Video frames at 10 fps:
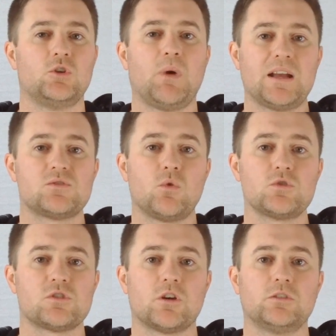You might
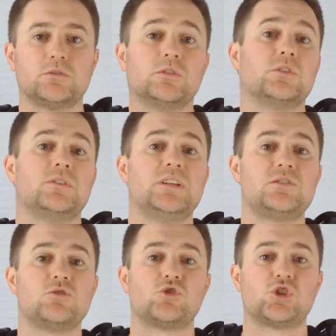also
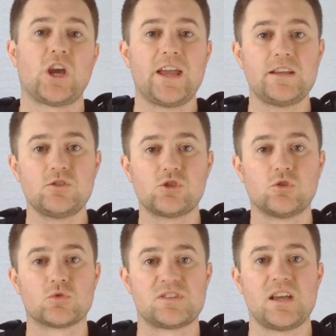need to change
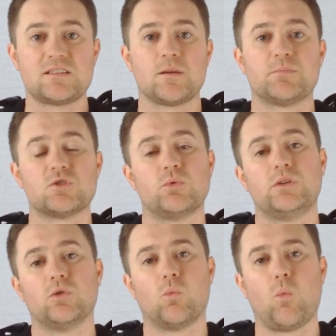your setup
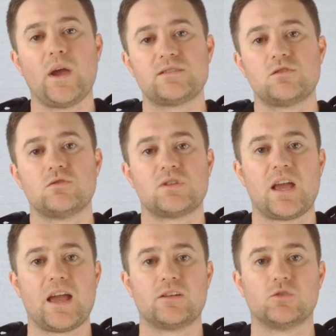between your
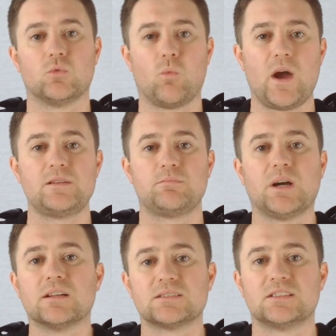wetsuit and your weight
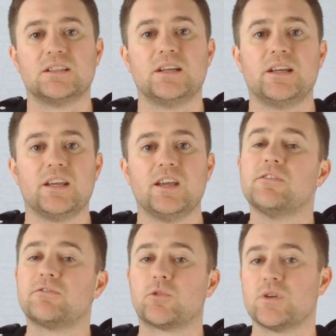belt.
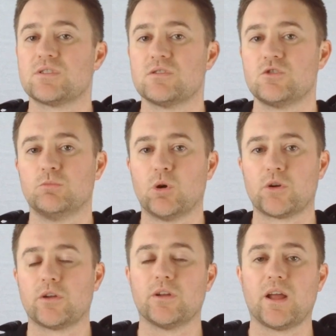If, for instance, you
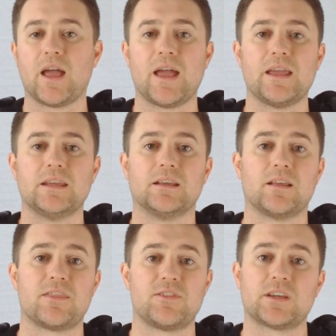put on a
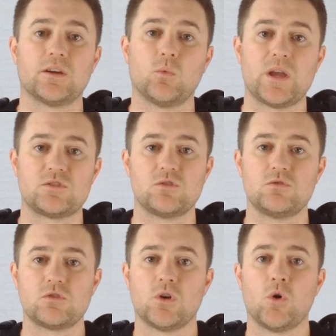thicker
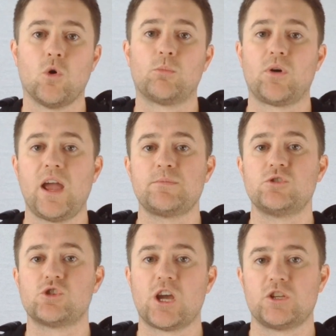wetsuit, or perhaps
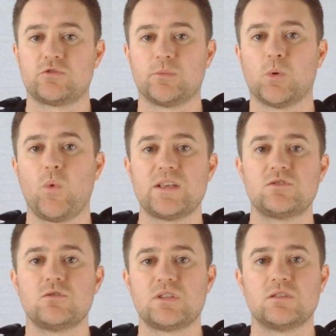you change from a
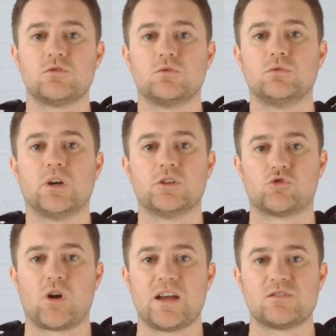wetsuit into a
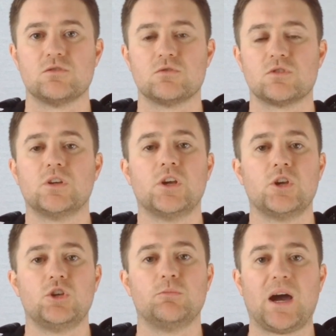dry suit,
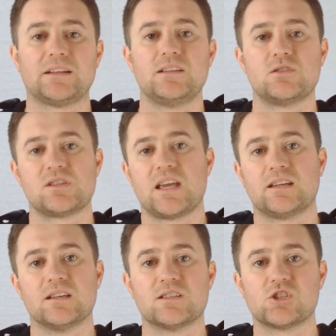you might need to
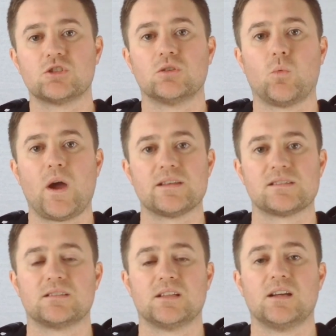take additional weight.